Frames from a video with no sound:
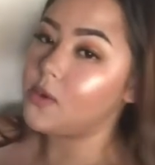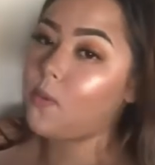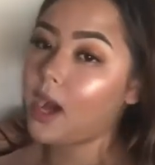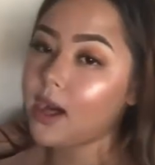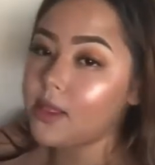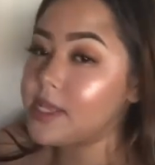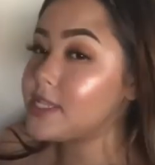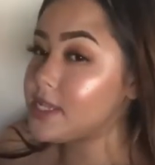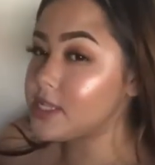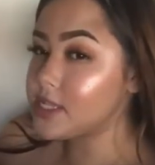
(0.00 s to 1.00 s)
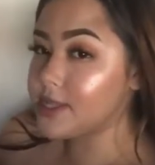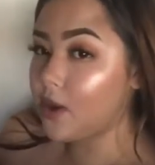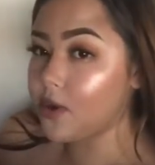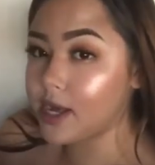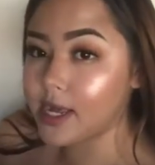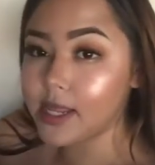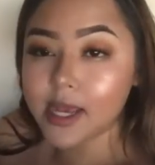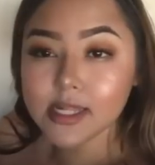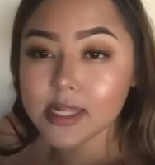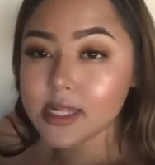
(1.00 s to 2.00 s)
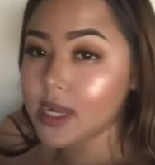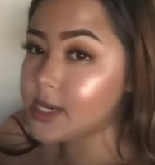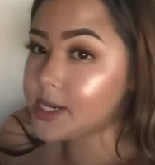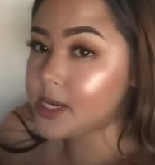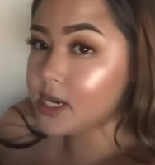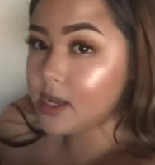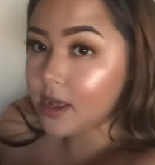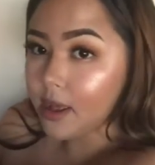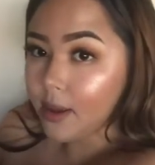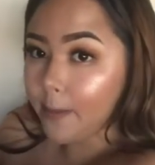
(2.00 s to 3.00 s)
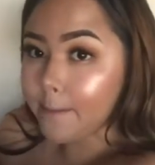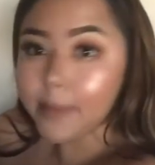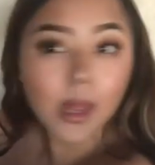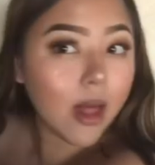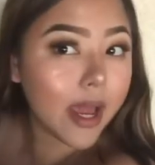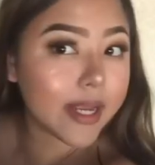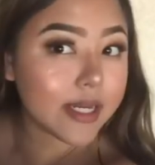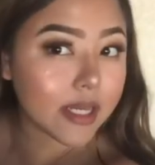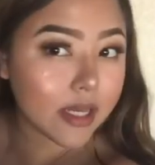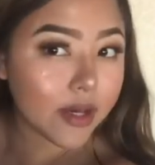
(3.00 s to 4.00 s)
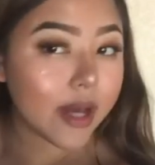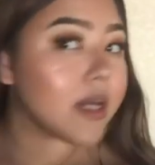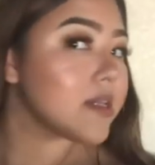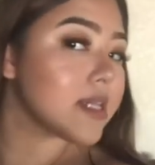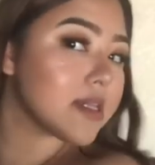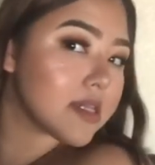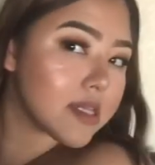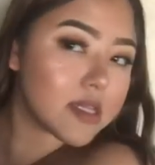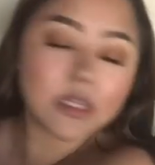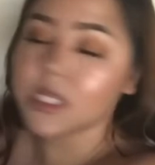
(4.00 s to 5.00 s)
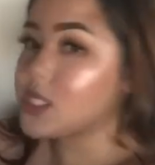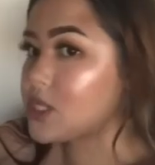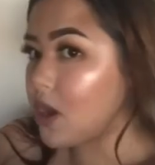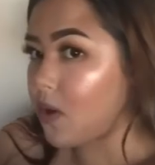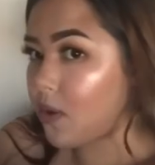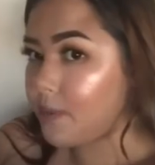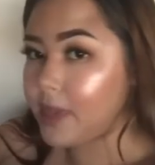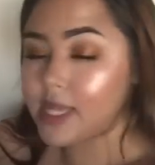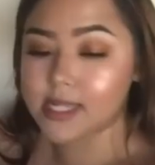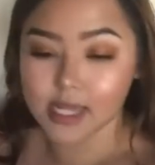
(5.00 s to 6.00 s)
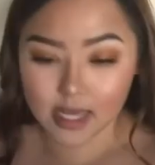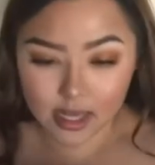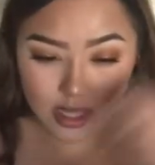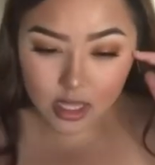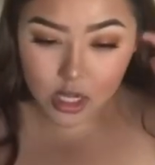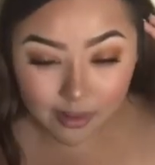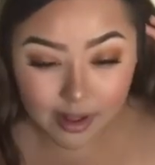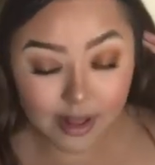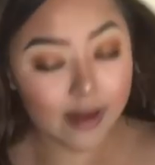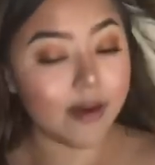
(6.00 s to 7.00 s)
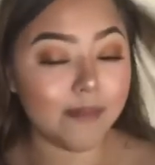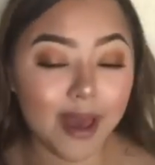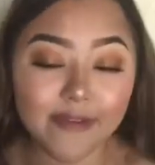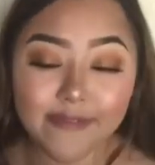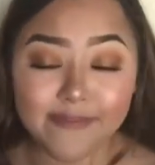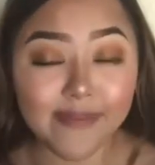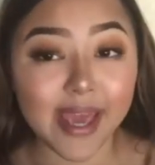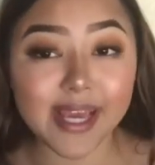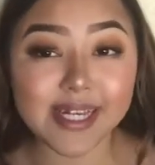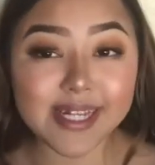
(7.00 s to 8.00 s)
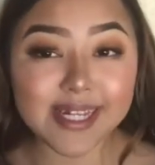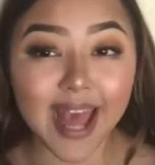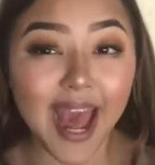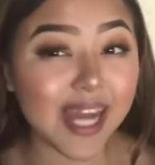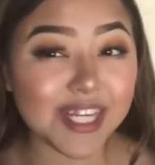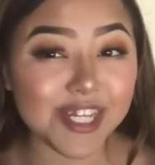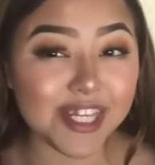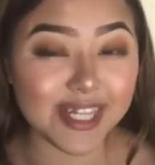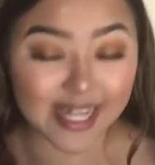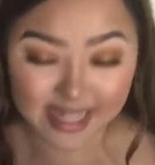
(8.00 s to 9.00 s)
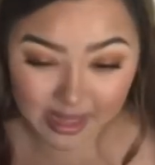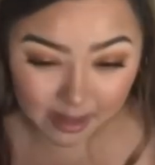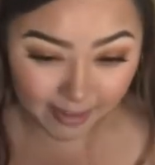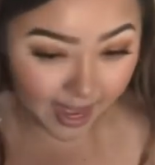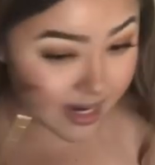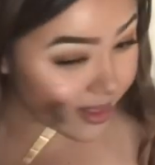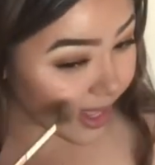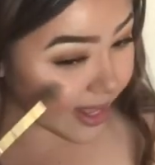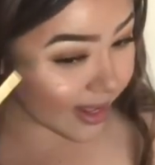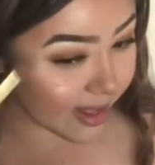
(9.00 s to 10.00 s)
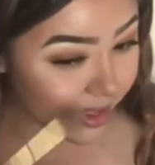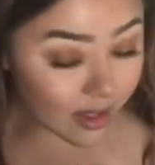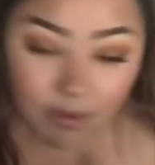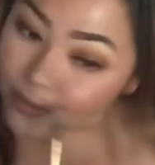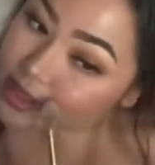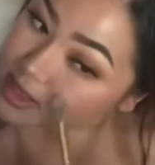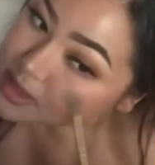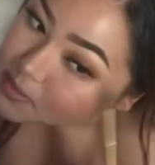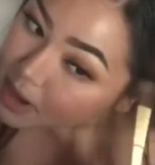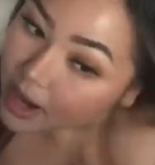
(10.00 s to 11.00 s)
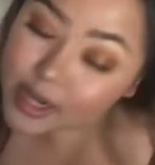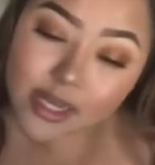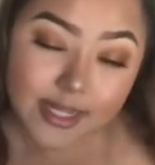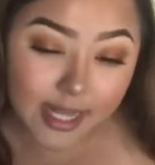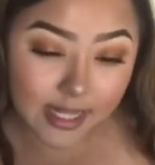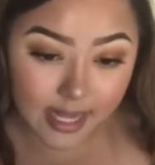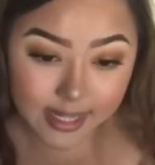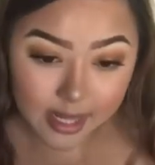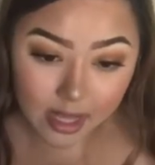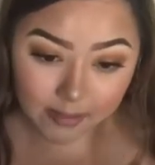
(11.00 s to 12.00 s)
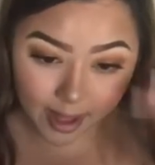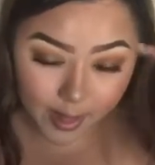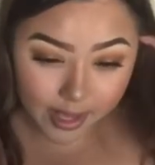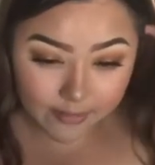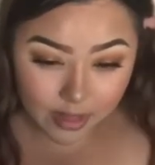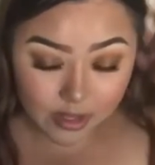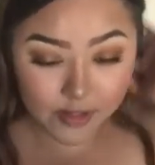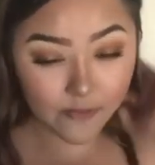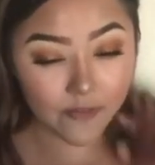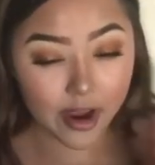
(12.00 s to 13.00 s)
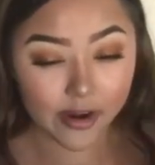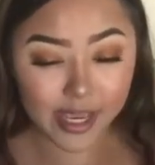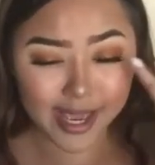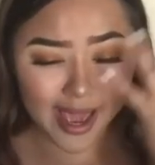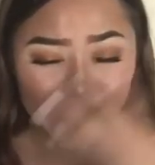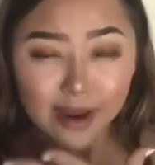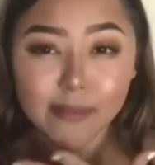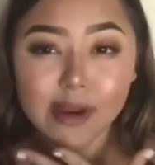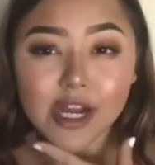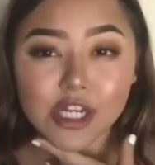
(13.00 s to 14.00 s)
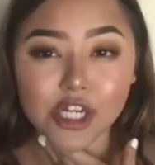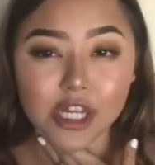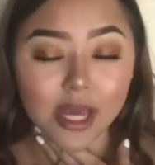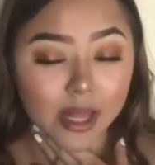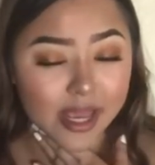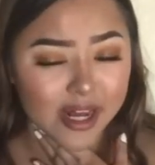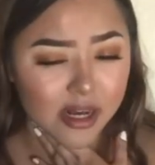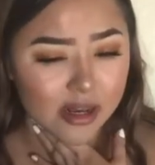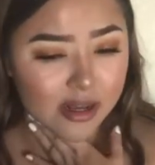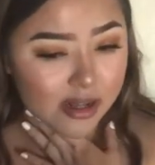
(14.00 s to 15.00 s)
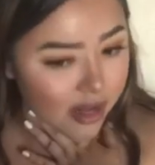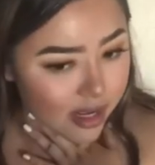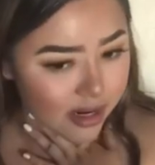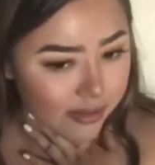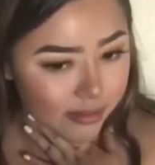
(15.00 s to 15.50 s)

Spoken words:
Wow, this is so good. That's such blinding, you guys. That's so amazing. My face actually doesn't look bad. Like, with these products, it doesn't look bad. Like, it looks very airbrushed and, like, good.